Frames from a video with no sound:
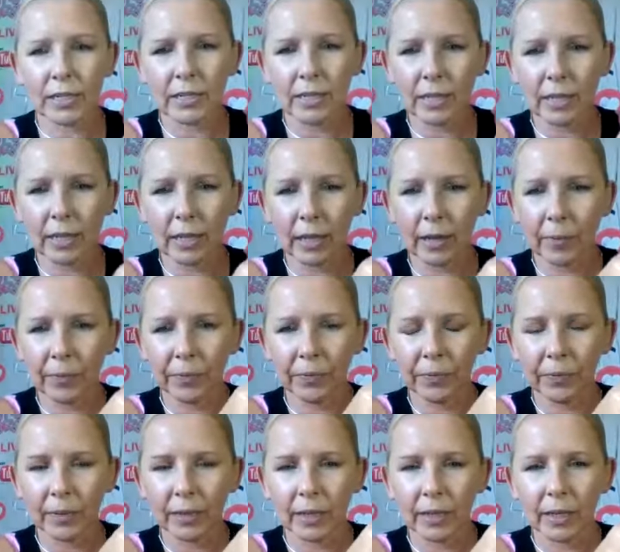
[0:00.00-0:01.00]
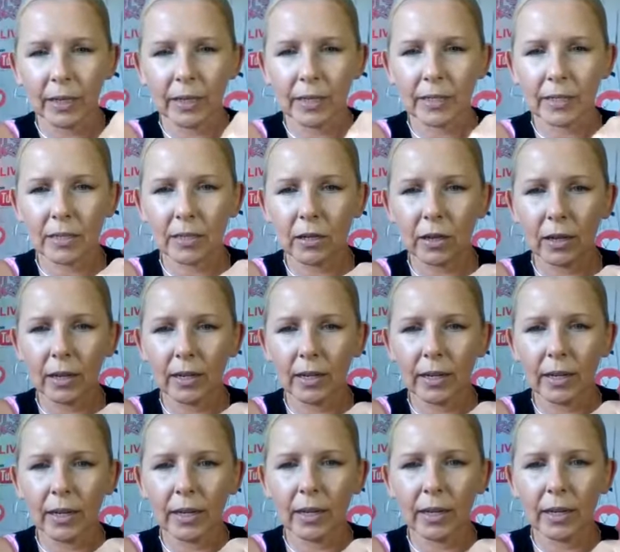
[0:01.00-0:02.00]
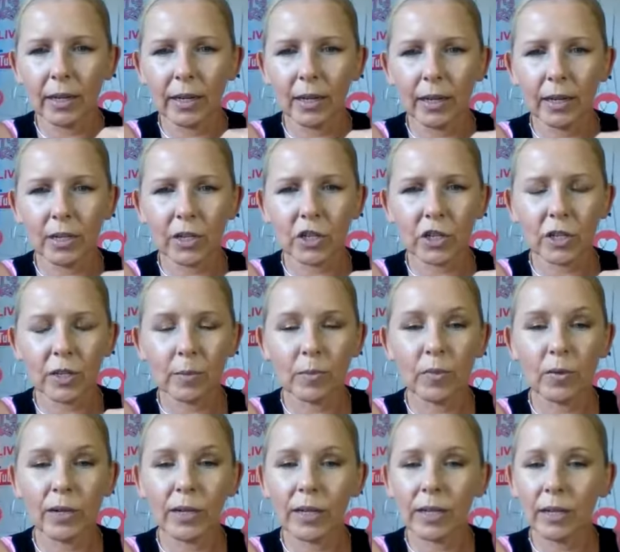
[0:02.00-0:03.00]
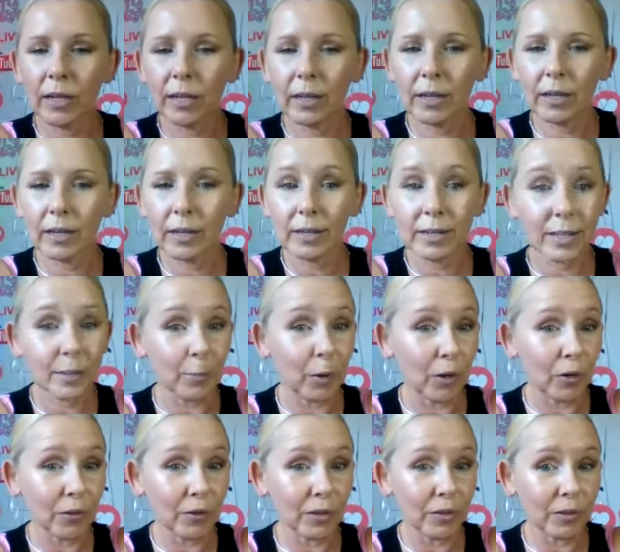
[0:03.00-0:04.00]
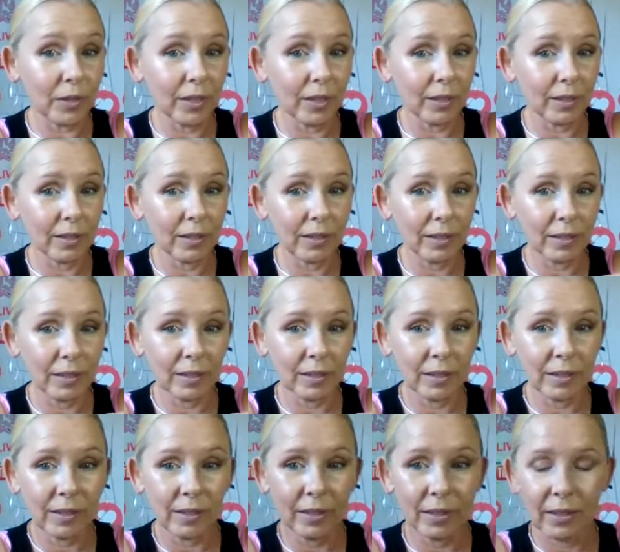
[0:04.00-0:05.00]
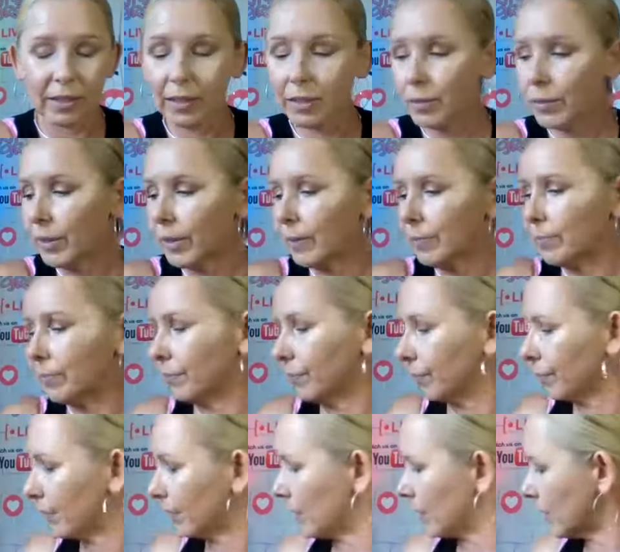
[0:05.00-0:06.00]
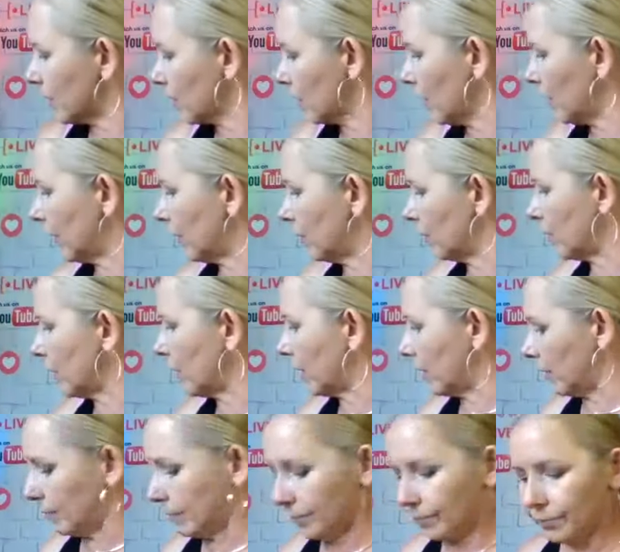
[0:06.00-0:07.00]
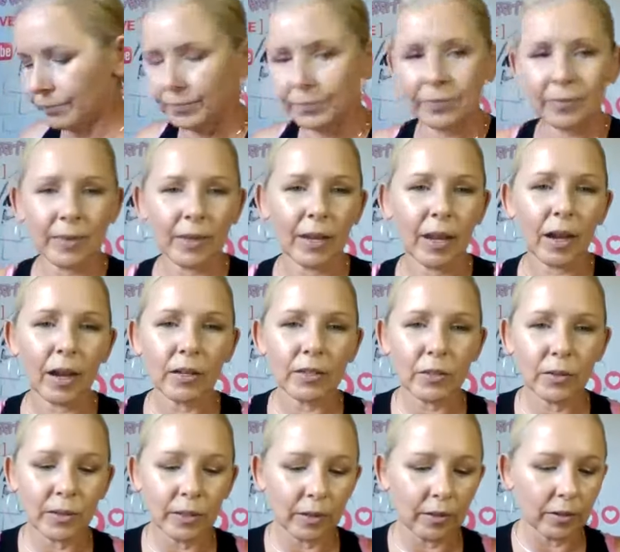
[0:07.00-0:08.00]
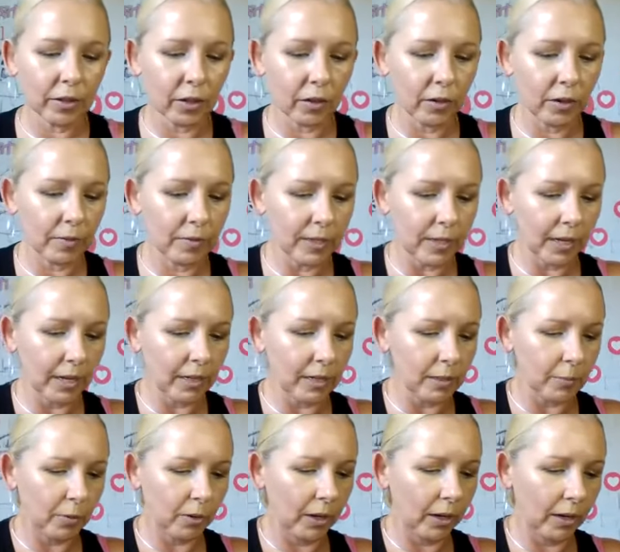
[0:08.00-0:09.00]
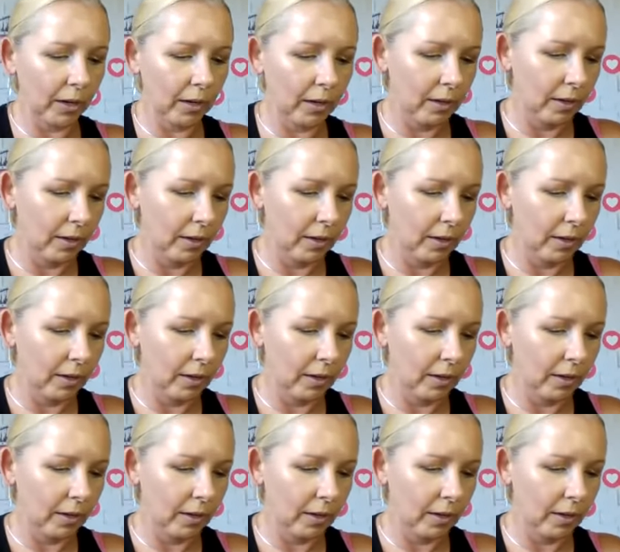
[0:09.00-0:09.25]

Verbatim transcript: can see that. It's got a shimmery sparkle to it. You know what? Let's go ahead and apply it. I'll do another coat of setting spray.